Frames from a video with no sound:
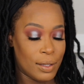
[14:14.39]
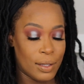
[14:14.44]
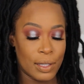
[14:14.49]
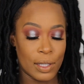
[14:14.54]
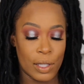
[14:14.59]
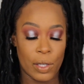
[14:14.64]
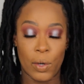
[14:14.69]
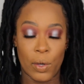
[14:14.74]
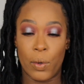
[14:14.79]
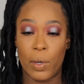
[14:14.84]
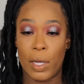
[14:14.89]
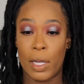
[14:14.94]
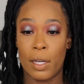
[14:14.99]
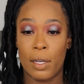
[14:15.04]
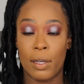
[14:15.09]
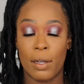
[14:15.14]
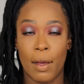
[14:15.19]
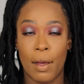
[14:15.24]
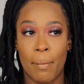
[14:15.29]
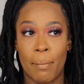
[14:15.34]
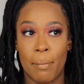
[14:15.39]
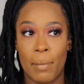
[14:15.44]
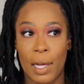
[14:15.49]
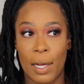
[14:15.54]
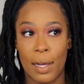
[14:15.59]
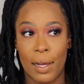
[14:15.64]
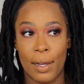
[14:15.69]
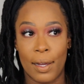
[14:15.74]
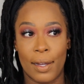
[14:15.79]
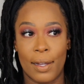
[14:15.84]
to go in
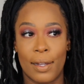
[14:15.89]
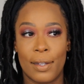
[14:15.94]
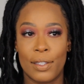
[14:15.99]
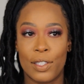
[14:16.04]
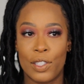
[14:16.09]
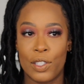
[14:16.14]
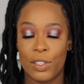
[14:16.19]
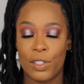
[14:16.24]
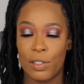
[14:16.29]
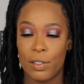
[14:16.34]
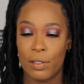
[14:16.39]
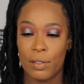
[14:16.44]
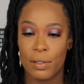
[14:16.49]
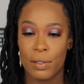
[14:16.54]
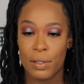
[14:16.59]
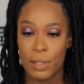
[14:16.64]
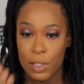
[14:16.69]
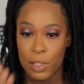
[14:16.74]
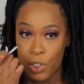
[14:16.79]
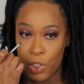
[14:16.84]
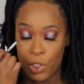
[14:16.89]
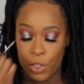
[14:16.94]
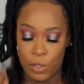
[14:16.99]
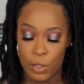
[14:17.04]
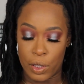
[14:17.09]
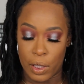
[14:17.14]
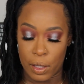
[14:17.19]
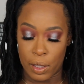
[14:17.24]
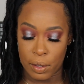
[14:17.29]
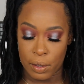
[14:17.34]
my tear
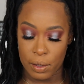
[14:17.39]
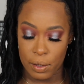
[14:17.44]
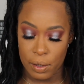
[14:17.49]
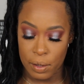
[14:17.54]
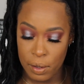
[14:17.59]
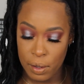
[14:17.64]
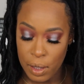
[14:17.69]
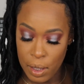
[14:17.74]
duct.